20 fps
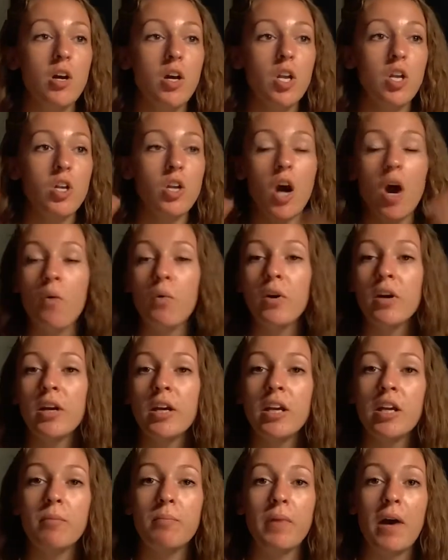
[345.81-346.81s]
not
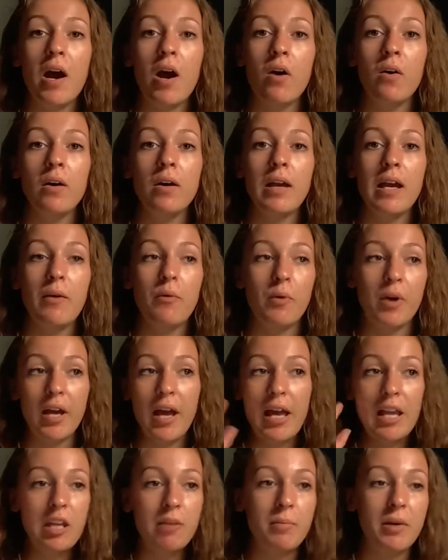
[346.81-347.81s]
worrying about what
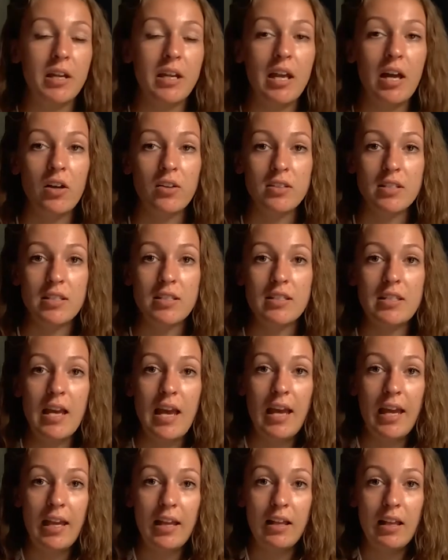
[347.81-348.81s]
anybody else is
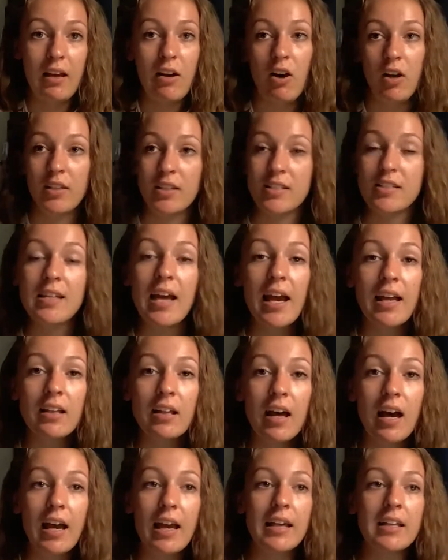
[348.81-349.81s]
saying on the
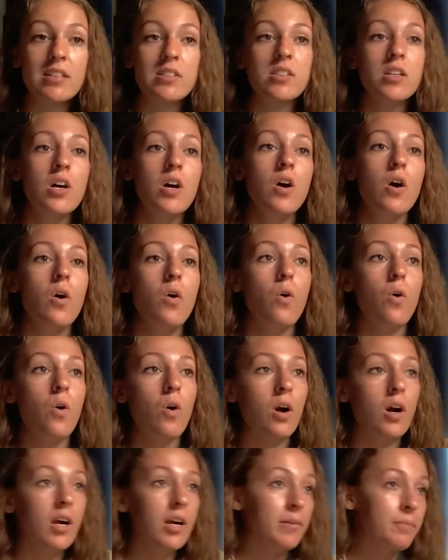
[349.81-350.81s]
sidelines
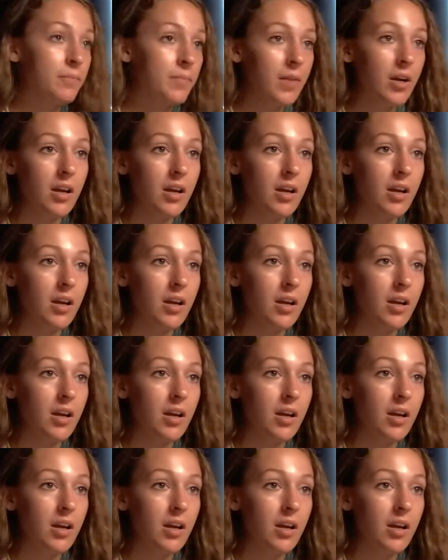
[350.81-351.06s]
or